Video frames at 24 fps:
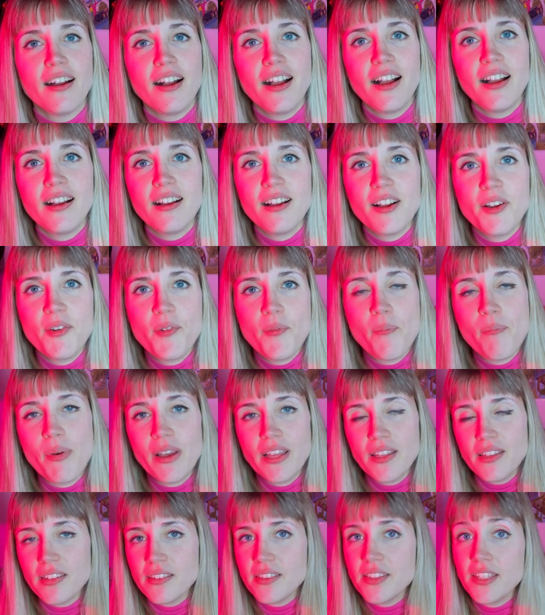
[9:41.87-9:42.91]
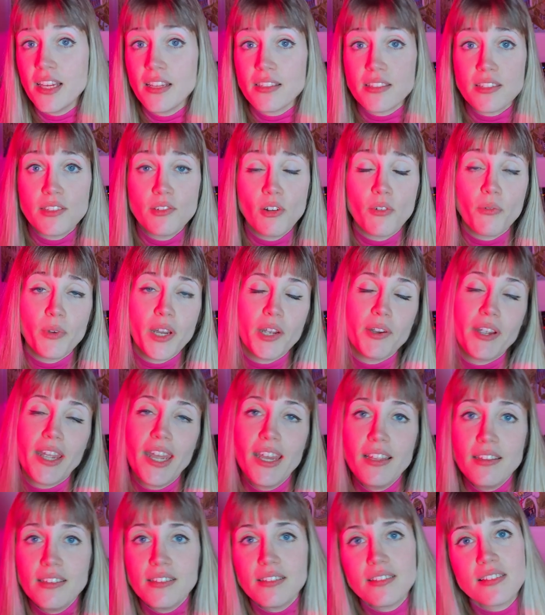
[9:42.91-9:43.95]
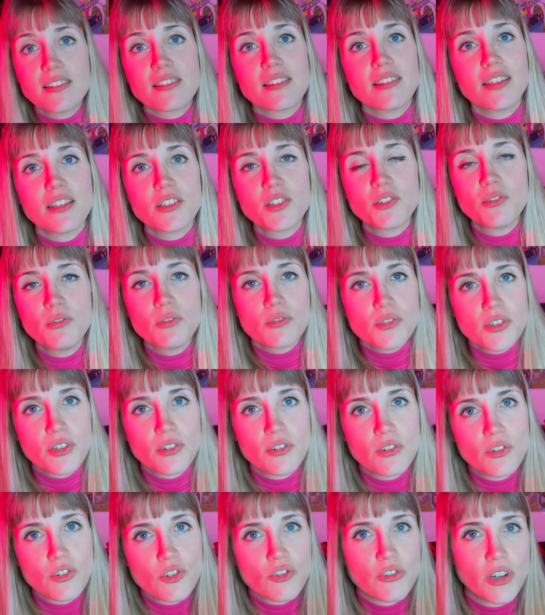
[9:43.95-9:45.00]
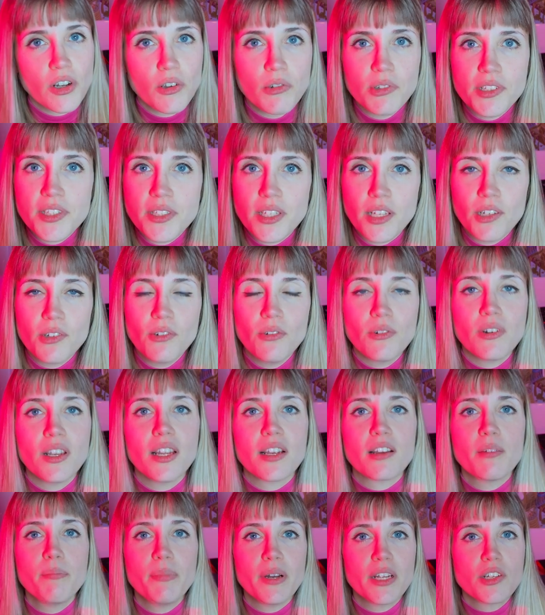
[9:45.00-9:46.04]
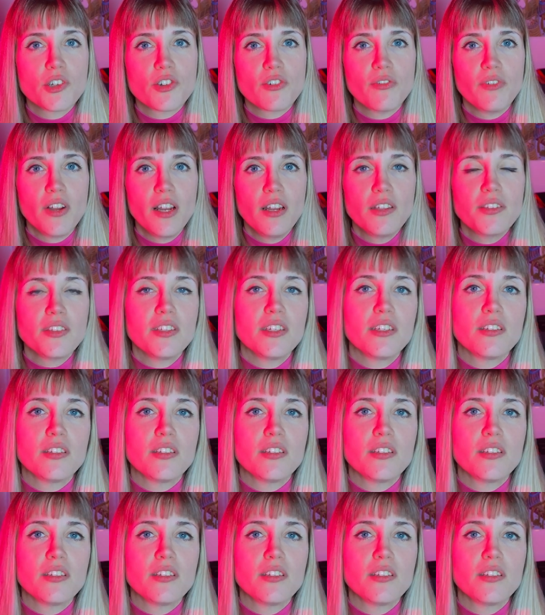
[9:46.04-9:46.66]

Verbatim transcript: Uh, but that's not where it ends. There's also controllers that look like a bunch of other